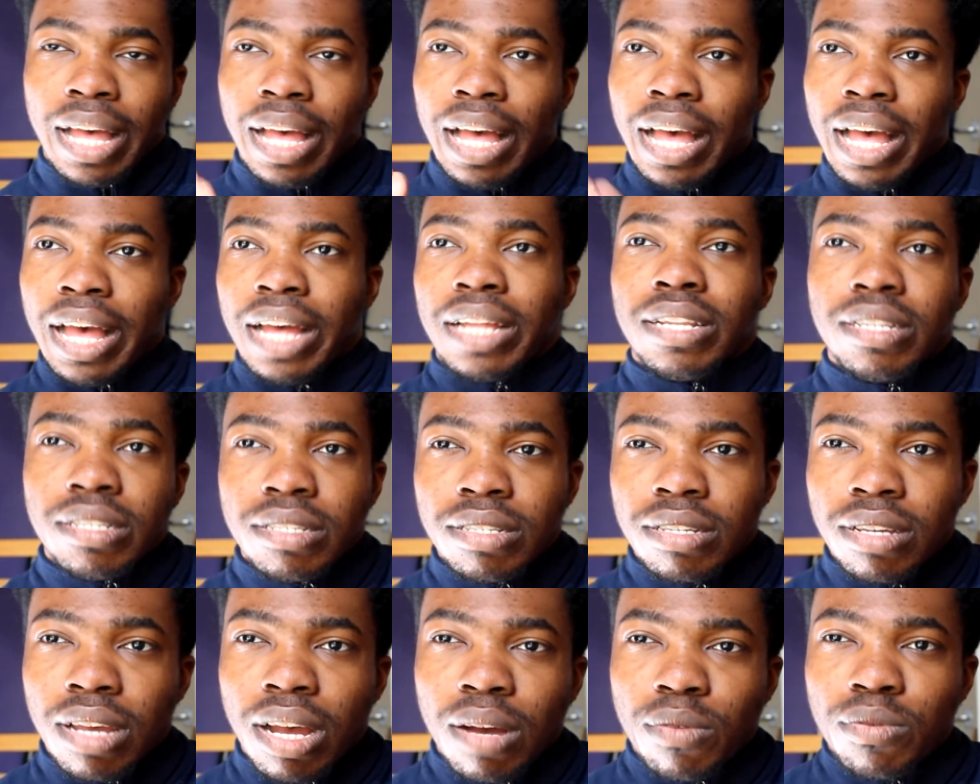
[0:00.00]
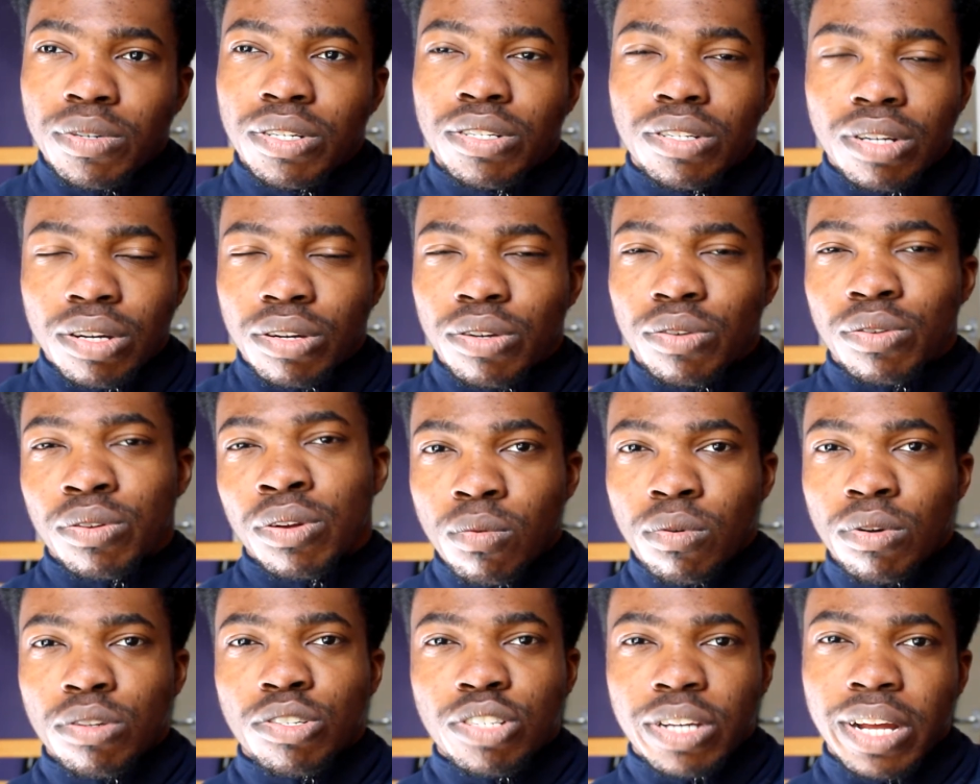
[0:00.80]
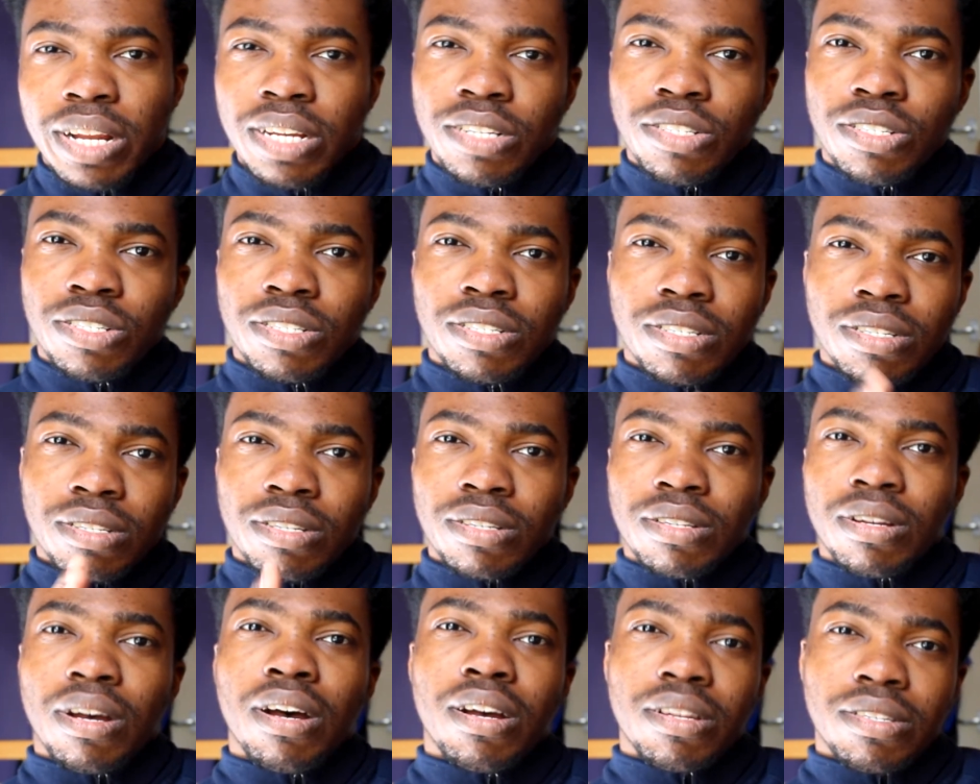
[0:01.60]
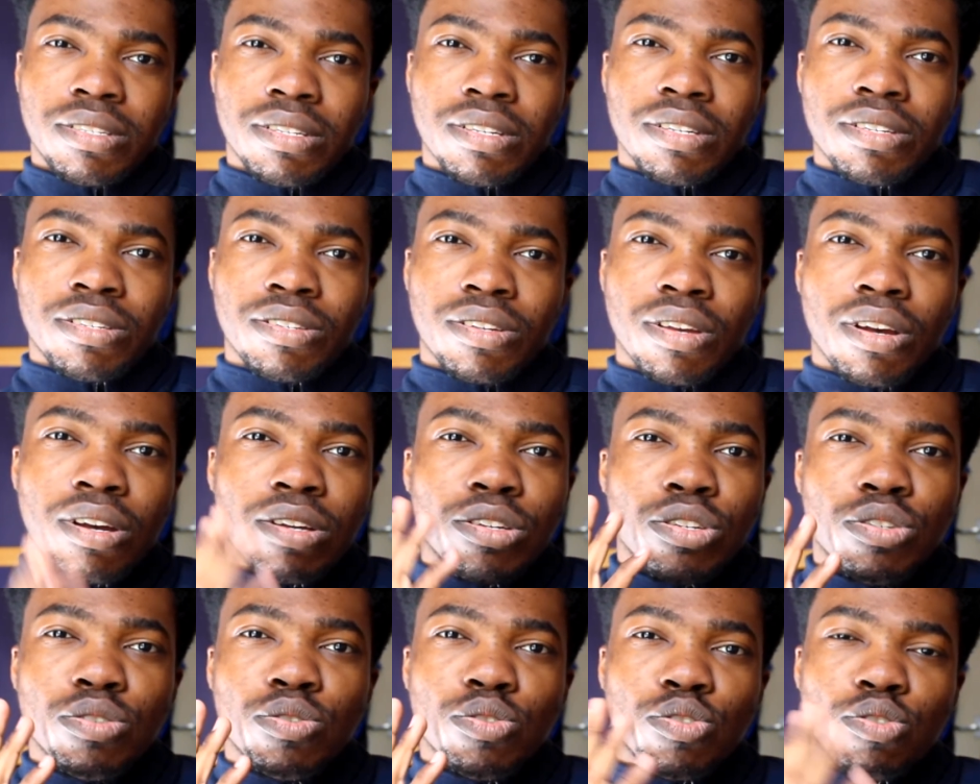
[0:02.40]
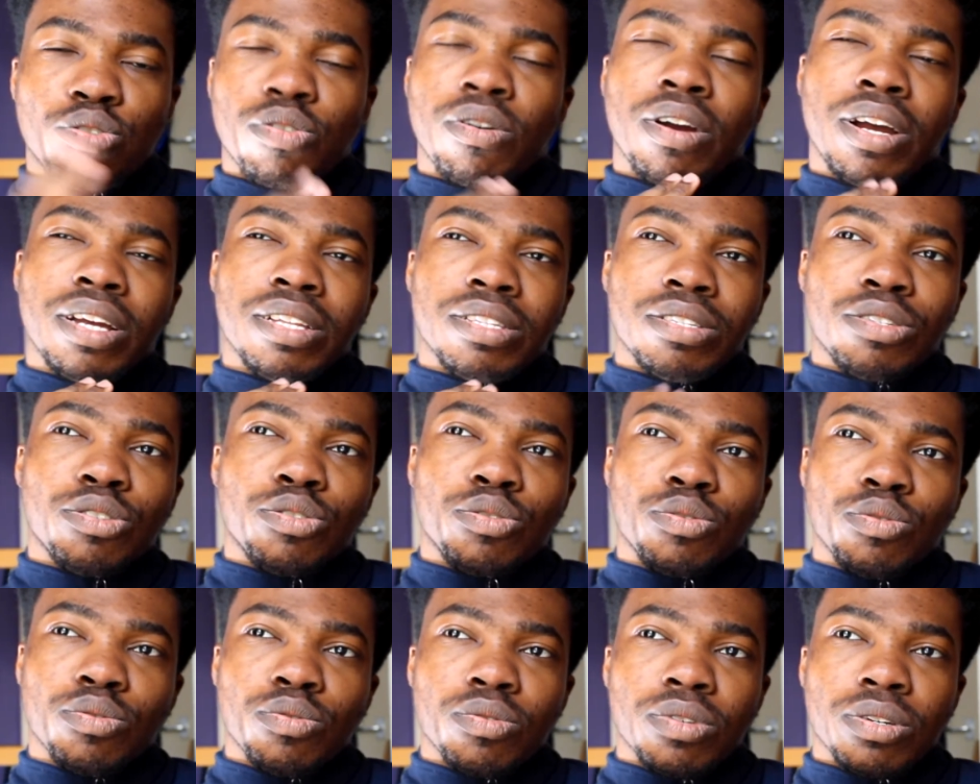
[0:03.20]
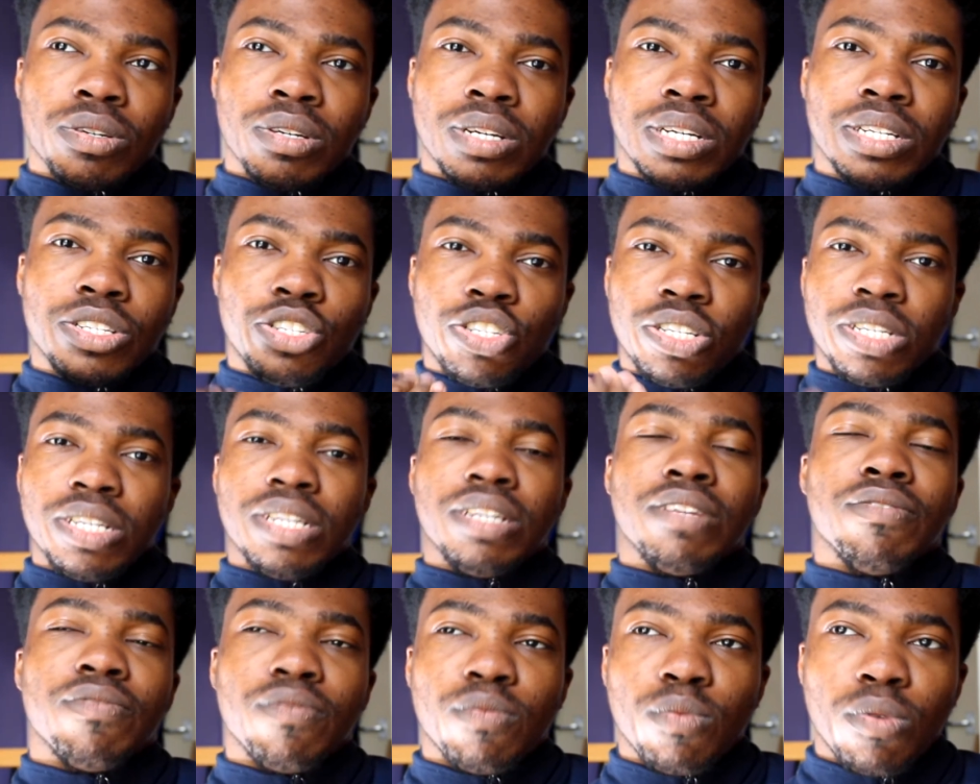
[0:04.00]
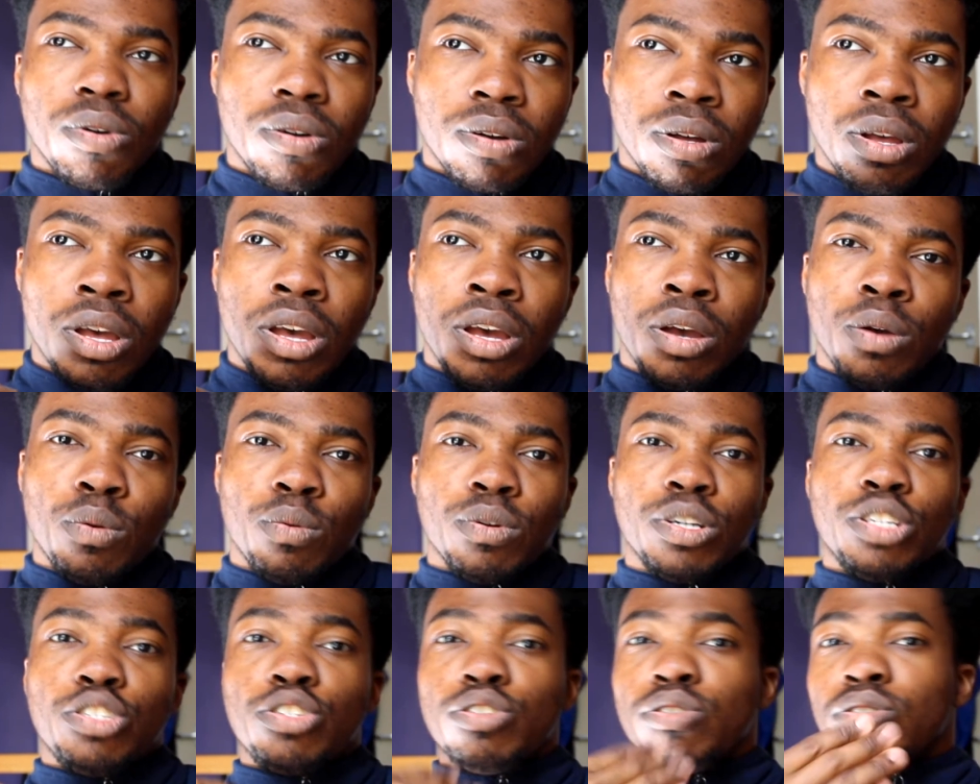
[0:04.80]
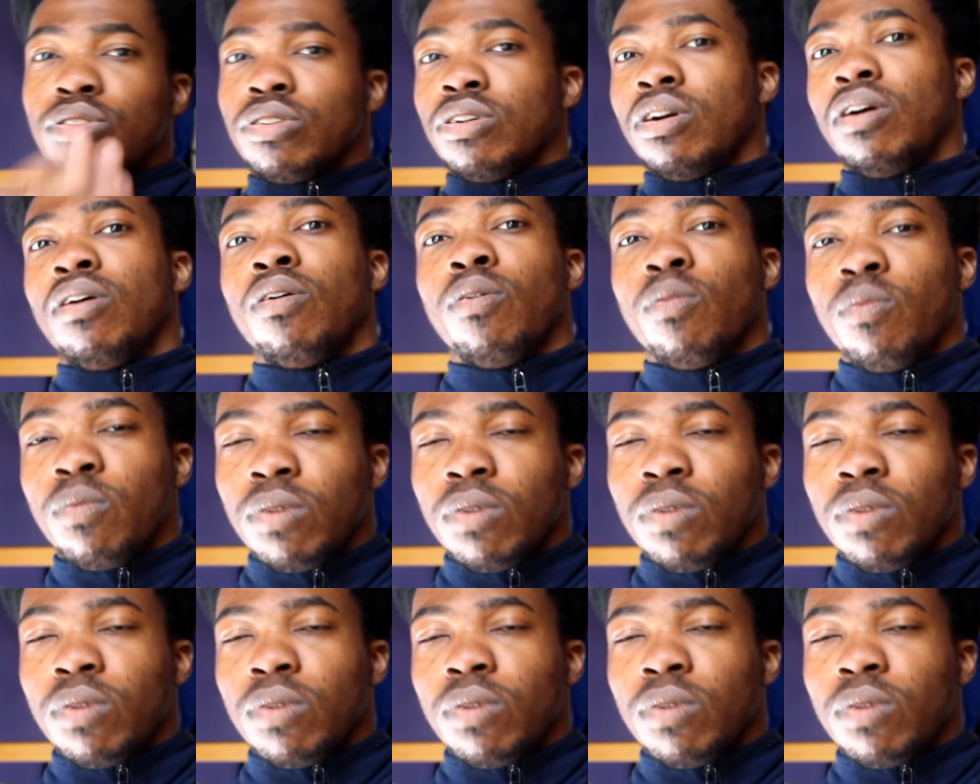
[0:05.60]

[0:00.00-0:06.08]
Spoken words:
And I want to know, what challenges as an artist are you trying to achieve? What is your goal?